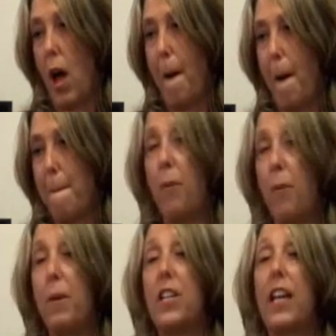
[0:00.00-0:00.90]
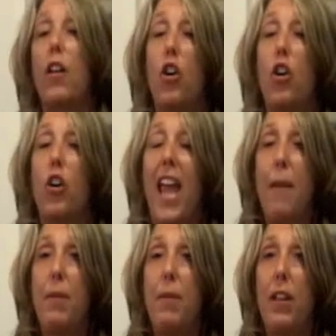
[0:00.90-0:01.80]
the particular
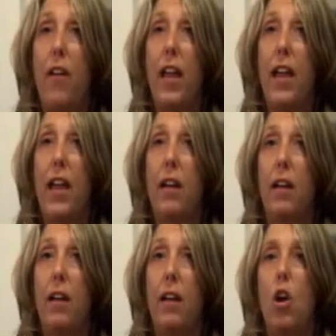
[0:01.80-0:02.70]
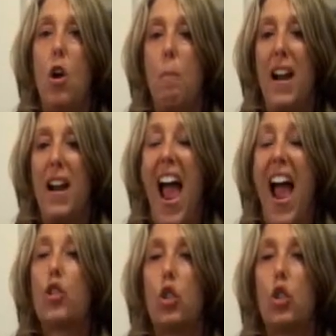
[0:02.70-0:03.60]
vocabulary, but
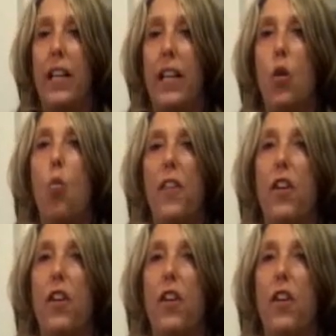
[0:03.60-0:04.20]
actually what they're